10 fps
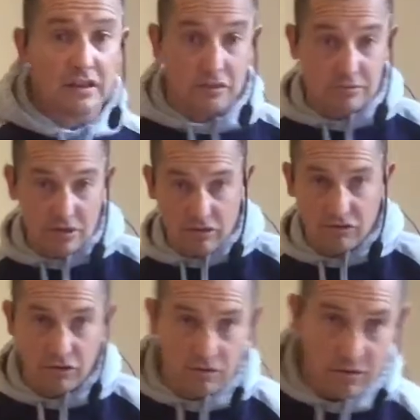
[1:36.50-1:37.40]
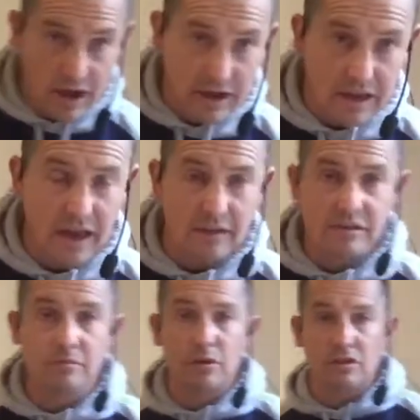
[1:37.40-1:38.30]
up to throw any counter
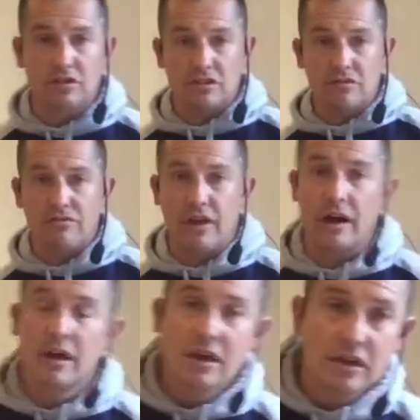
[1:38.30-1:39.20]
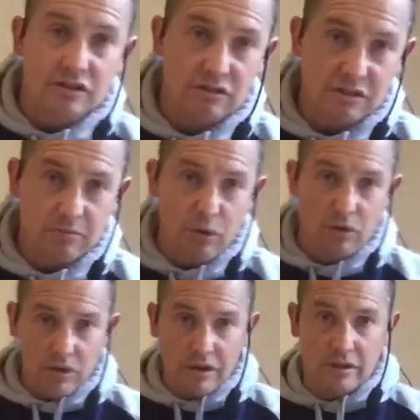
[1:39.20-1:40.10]
punches off that. So it's
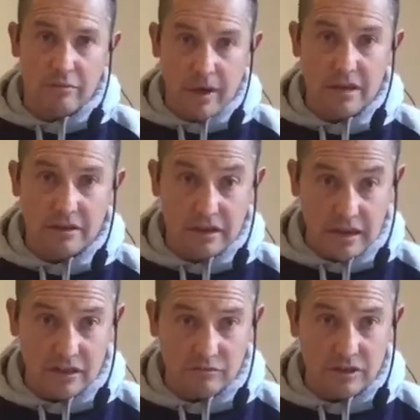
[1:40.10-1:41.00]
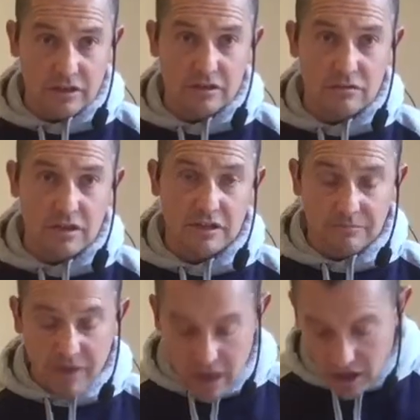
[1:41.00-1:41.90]
important that you bend your knees when you do this.
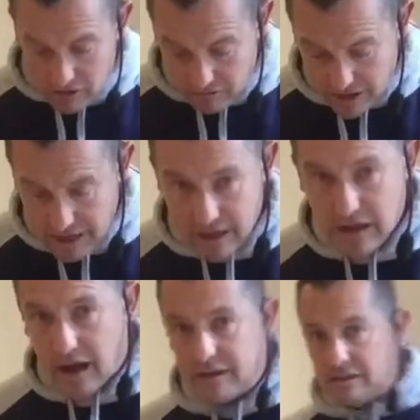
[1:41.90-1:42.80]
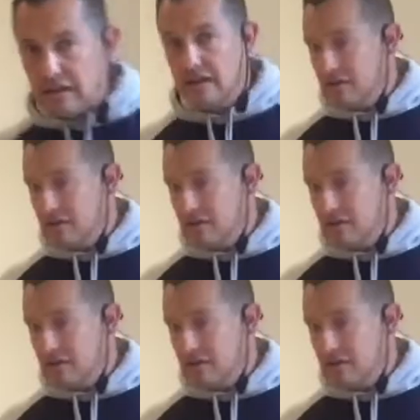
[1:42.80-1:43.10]
And really, ideally,